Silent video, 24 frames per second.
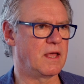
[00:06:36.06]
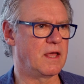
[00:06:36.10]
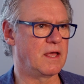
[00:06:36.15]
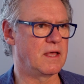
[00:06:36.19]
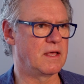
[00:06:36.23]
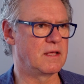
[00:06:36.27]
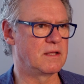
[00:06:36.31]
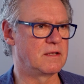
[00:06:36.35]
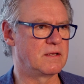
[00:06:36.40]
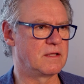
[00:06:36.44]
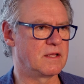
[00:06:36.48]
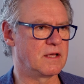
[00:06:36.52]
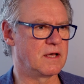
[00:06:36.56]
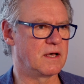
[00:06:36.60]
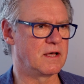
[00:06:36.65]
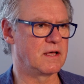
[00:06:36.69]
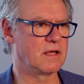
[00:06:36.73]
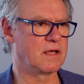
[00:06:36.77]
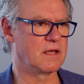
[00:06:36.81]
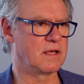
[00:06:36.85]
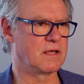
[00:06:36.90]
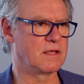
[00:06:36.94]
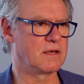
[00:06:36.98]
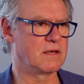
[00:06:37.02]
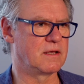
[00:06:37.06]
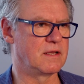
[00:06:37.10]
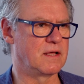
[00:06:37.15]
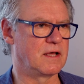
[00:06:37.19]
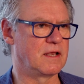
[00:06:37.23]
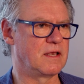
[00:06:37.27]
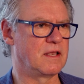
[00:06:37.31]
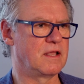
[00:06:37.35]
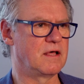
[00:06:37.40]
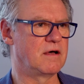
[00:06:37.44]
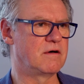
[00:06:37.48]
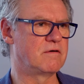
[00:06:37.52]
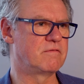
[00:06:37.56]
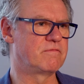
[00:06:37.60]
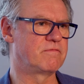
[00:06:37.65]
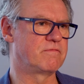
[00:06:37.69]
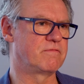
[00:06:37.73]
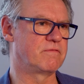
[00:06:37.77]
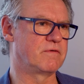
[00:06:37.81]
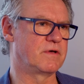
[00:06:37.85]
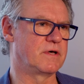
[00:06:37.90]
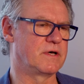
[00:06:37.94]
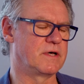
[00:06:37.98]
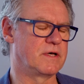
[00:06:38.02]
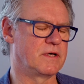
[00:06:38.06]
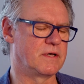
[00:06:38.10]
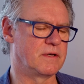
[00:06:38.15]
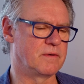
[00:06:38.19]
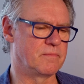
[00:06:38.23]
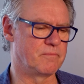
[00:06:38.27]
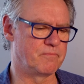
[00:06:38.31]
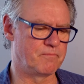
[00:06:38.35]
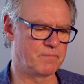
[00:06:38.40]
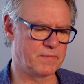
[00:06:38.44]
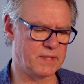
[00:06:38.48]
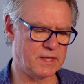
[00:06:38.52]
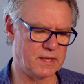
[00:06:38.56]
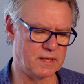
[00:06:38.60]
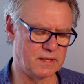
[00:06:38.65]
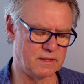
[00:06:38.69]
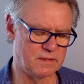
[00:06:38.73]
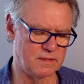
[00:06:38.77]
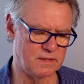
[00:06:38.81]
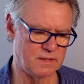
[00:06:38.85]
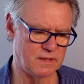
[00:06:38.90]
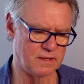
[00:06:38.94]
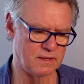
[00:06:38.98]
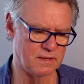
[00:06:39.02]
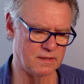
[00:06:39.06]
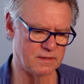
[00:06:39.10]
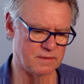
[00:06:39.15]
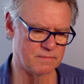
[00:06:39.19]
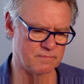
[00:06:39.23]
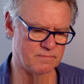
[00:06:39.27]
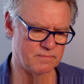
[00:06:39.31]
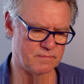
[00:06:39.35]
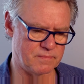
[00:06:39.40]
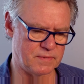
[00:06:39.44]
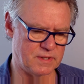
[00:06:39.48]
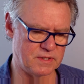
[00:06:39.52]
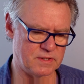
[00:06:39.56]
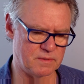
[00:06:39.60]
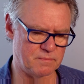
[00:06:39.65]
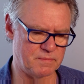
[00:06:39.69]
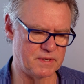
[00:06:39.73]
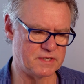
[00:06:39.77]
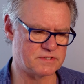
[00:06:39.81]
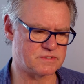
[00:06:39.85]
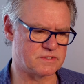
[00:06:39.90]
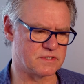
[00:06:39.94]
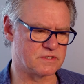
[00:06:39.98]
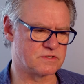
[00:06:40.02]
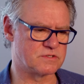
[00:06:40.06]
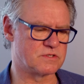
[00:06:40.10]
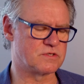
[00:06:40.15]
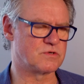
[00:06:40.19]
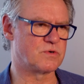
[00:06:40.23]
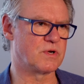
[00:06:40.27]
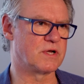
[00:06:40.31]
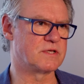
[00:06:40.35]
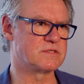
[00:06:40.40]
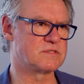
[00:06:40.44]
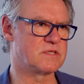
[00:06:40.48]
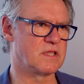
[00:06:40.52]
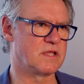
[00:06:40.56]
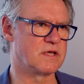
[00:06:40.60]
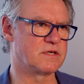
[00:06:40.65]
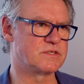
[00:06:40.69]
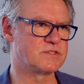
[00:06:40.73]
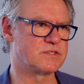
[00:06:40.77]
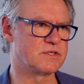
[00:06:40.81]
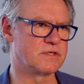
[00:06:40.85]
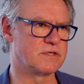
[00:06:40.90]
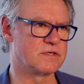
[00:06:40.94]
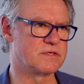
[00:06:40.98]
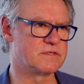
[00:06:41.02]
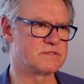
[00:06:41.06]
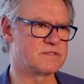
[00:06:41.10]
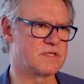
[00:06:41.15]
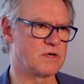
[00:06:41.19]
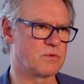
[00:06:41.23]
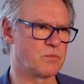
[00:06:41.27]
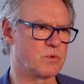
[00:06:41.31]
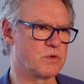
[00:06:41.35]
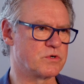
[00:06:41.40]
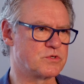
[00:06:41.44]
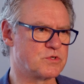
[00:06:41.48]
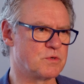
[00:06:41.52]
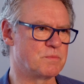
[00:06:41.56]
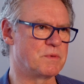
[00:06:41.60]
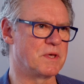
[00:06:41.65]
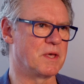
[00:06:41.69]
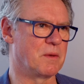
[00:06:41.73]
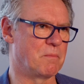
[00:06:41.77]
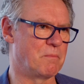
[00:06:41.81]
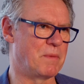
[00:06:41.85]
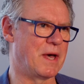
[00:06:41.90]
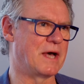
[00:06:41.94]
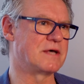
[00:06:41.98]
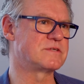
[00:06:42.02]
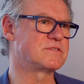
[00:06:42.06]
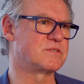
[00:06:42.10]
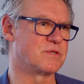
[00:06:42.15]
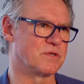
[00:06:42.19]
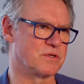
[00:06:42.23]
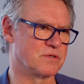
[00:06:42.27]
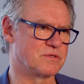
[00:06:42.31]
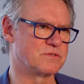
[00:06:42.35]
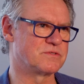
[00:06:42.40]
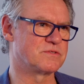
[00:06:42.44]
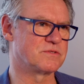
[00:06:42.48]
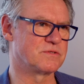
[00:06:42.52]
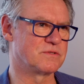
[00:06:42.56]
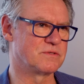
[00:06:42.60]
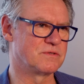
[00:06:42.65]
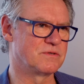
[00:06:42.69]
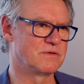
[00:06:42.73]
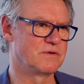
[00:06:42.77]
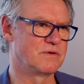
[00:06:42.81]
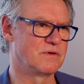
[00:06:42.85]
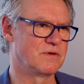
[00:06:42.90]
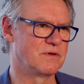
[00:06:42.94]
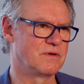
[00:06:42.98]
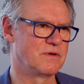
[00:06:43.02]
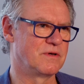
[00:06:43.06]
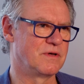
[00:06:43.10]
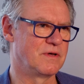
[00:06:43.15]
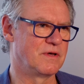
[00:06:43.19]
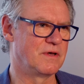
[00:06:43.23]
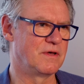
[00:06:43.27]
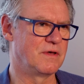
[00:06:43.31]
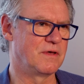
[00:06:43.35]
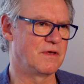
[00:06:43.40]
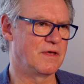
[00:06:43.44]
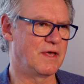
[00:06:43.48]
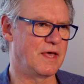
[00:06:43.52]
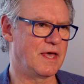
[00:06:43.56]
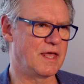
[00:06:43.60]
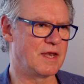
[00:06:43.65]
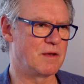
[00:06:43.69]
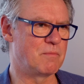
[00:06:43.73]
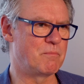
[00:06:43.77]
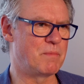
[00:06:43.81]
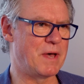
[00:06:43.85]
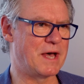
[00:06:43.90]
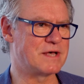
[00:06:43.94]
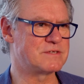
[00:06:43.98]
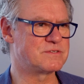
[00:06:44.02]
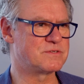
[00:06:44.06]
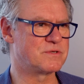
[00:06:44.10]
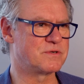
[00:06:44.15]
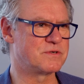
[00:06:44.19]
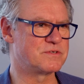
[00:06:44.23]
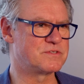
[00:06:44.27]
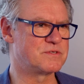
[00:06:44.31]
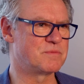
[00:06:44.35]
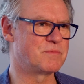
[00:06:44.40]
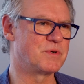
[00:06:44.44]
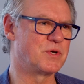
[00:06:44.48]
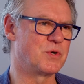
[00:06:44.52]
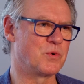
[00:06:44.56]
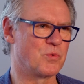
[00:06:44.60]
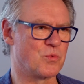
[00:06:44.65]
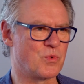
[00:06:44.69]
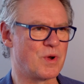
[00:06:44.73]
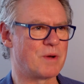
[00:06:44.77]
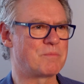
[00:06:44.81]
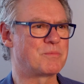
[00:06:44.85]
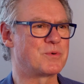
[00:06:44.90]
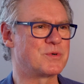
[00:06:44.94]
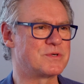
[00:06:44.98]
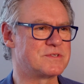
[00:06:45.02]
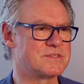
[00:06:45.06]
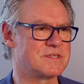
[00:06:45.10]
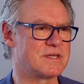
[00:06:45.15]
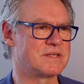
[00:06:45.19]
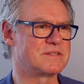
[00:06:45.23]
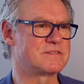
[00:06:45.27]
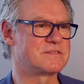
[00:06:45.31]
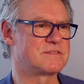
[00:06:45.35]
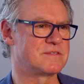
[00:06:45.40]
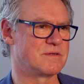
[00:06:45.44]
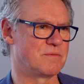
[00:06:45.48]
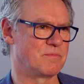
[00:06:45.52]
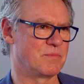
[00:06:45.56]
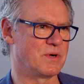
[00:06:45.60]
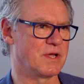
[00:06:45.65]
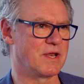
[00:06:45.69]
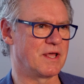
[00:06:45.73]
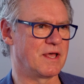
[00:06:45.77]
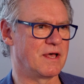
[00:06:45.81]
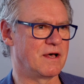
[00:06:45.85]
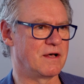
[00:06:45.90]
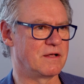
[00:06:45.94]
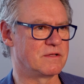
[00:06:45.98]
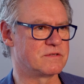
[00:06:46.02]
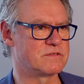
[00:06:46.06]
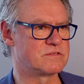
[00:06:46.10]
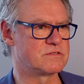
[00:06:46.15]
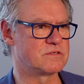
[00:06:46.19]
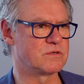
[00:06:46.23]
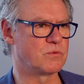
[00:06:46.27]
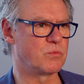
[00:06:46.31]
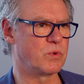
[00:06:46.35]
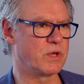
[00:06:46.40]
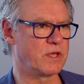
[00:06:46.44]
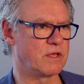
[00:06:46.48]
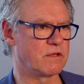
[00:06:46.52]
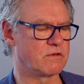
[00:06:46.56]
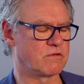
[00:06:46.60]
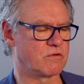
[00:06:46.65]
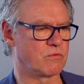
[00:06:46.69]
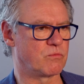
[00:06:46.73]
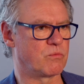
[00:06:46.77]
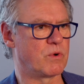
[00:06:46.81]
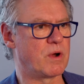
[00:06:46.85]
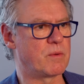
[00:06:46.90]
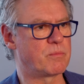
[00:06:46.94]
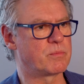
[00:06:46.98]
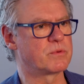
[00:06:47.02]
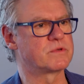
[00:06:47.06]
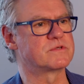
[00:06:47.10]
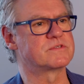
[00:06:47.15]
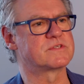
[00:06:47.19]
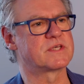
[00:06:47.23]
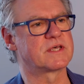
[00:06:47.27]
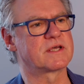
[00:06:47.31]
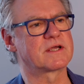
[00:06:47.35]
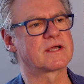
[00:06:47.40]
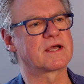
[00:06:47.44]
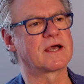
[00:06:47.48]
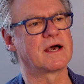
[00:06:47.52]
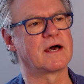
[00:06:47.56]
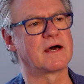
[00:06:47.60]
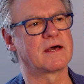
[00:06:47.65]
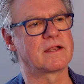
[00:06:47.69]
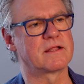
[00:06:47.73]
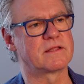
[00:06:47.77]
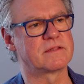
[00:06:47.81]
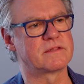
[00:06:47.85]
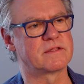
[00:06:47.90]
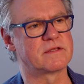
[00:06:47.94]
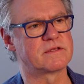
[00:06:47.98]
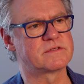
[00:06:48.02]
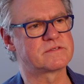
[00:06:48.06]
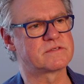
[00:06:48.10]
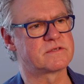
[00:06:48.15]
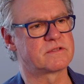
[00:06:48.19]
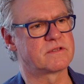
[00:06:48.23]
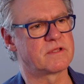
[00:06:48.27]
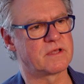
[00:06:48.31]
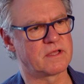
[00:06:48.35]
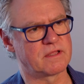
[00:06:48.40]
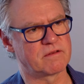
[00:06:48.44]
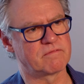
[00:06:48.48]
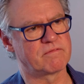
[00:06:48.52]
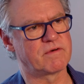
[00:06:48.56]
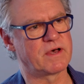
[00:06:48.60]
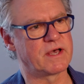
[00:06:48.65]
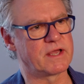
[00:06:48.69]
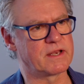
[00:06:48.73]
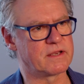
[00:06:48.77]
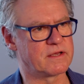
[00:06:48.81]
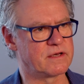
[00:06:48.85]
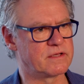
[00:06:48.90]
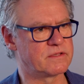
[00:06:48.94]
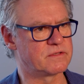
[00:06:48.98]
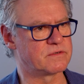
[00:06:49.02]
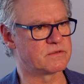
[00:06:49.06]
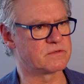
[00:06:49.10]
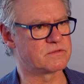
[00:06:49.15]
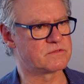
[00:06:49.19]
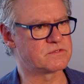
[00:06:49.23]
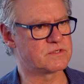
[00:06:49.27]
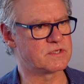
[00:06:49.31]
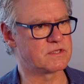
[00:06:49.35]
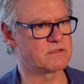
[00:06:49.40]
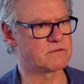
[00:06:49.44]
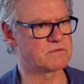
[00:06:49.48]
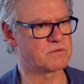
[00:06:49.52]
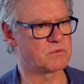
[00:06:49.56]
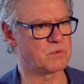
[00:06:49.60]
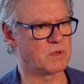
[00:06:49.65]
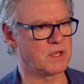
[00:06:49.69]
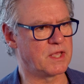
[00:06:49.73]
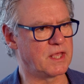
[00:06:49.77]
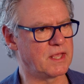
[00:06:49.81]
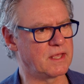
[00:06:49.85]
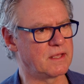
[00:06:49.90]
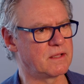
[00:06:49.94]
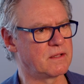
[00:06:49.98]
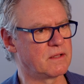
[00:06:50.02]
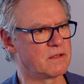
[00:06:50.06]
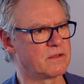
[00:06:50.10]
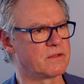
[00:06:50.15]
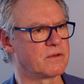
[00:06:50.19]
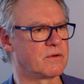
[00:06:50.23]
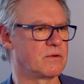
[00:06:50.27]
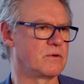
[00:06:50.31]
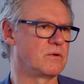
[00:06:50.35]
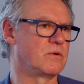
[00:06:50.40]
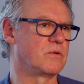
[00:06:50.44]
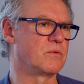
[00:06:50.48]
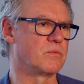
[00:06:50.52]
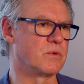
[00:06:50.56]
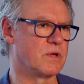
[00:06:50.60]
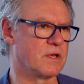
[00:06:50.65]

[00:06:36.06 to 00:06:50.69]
And, uh, and I love um, in, the, um, in the message, the translation is that we're to be ambassadors. An ambassador is somebody who represents somebody else. So we get to represent God in this and to invite others into a healed and whole